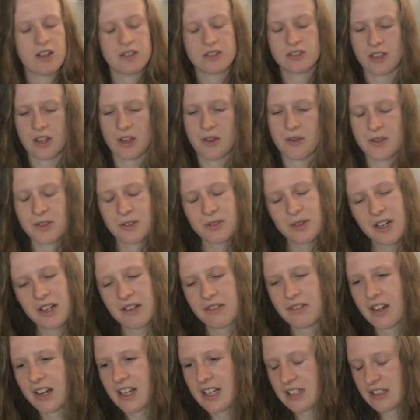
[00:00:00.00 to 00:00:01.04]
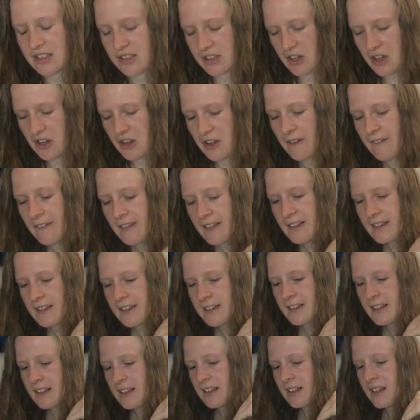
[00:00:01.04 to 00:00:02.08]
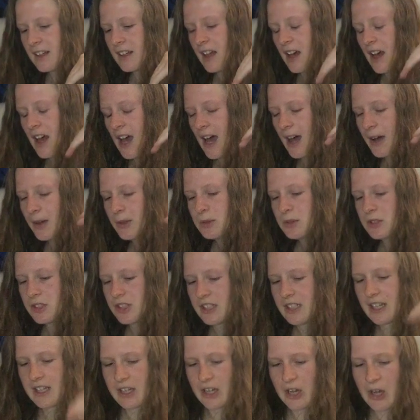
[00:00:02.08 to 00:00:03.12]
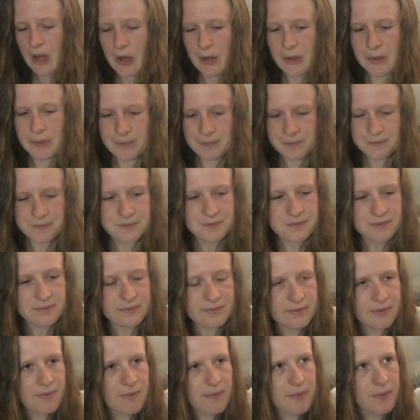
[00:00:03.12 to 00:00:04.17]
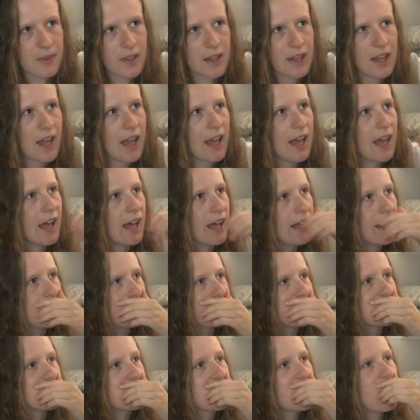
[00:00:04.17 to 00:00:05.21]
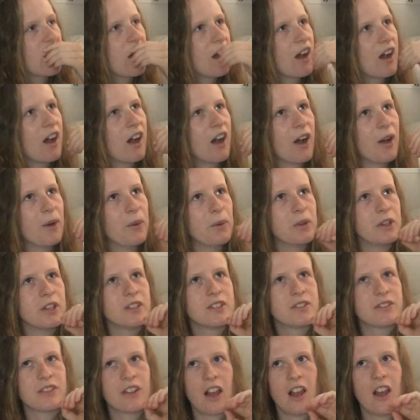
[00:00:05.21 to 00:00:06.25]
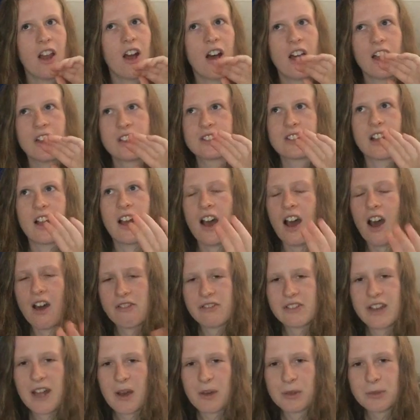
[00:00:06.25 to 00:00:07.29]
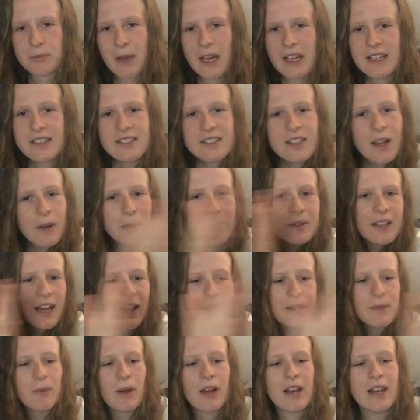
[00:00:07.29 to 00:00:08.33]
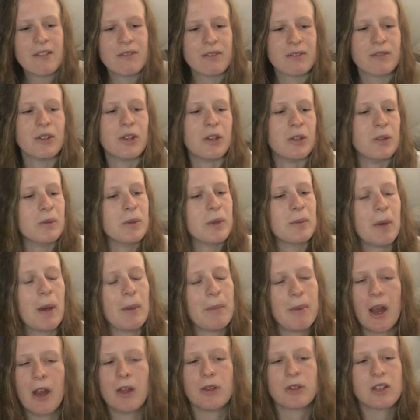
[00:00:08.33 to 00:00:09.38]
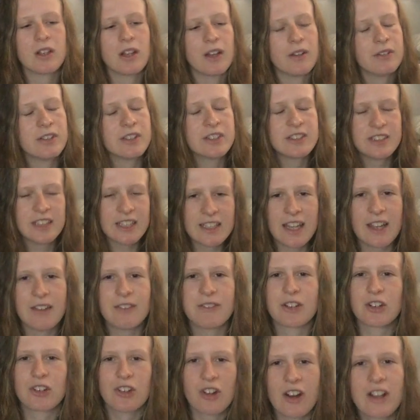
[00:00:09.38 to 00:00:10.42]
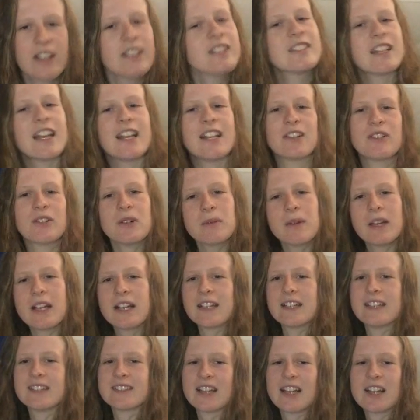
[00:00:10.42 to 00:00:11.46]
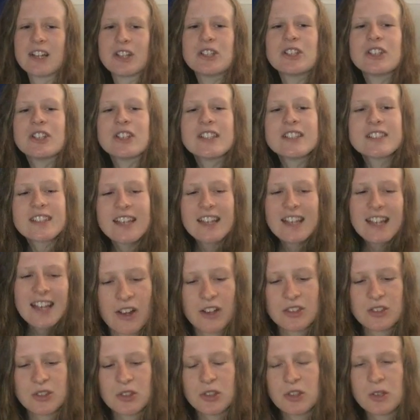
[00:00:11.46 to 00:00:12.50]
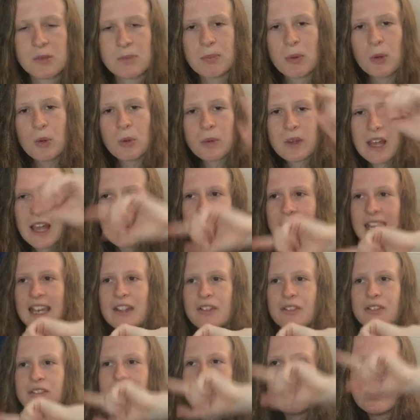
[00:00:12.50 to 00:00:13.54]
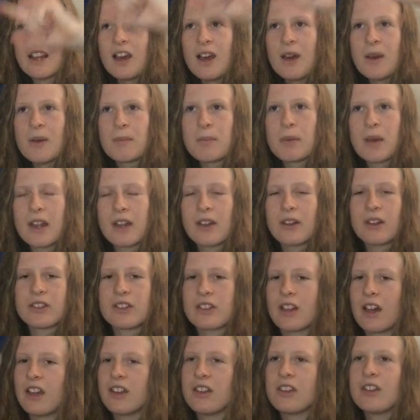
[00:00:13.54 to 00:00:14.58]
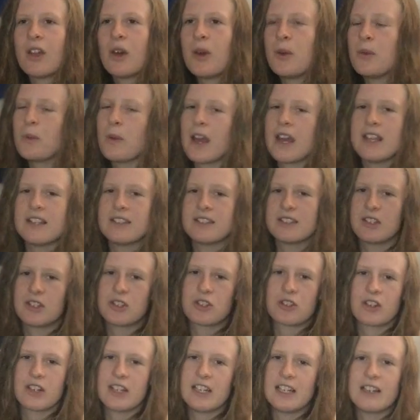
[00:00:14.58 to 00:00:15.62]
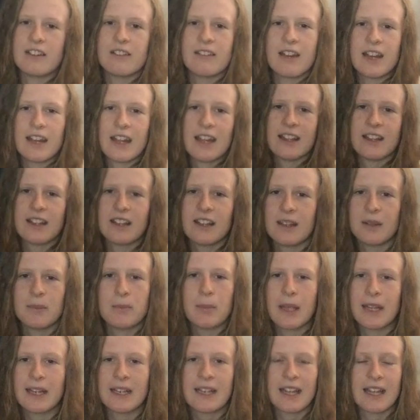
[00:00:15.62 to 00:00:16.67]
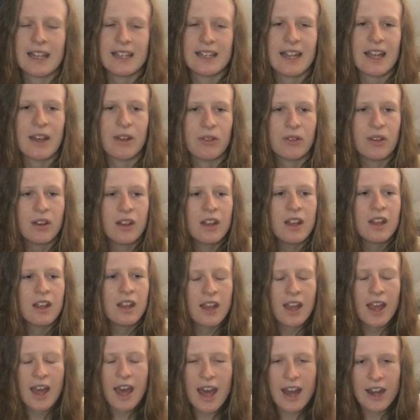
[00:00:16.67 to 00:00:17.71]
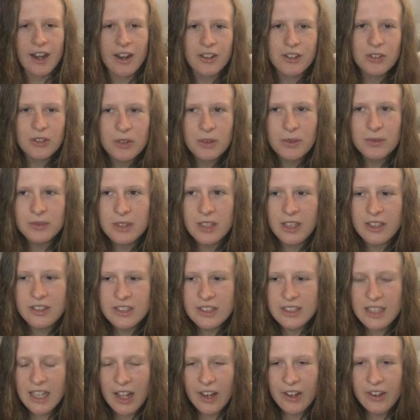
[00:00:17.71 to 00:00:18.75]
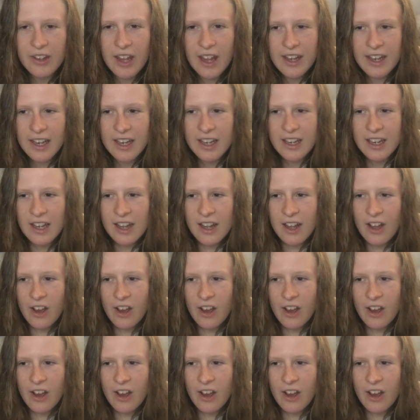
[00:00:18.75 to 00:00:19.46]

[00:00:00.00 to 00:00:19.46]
So it was really funny. So I was watching it at home and I was, for the last like half an hour, I was pacing up and down in my living room and my parents were like, sit down for Christ's sake, you're all making us anxious. I saw the ball get lifted up and I was like, no way is the tree Llorente going to ping that down. And I saw him touch it down and then